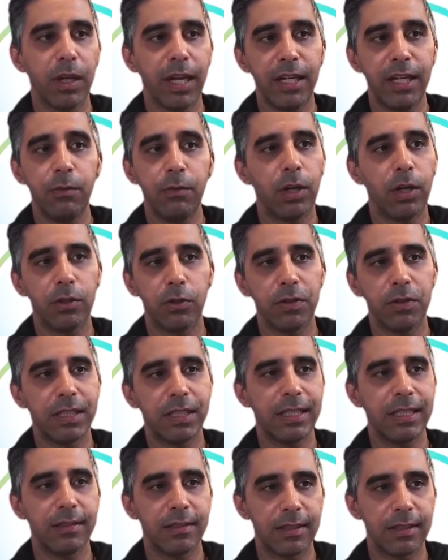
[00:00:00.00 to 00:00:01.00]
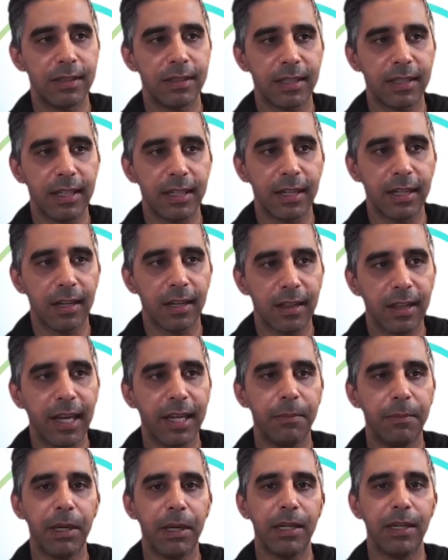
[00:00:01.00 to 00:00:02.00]
Anyone who sees this can
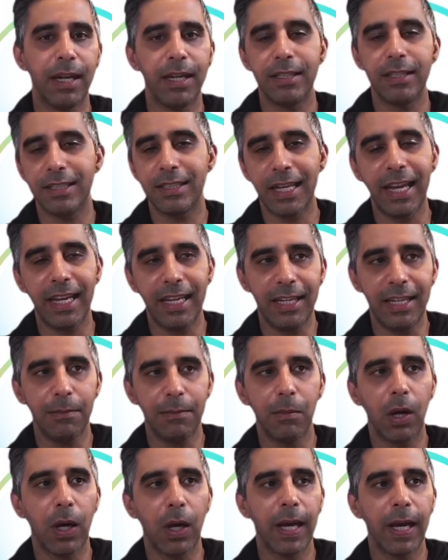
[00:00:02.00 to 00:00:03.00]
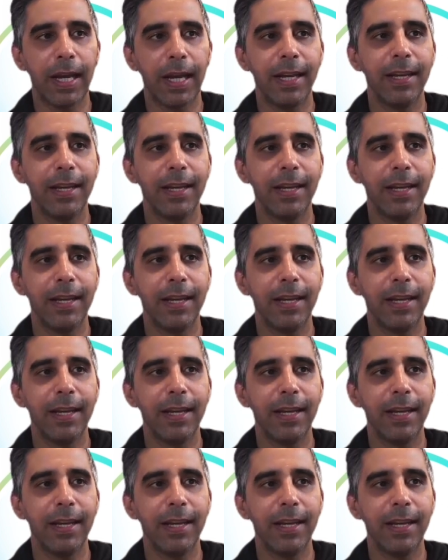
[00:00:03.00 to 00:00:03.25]
claim it and take my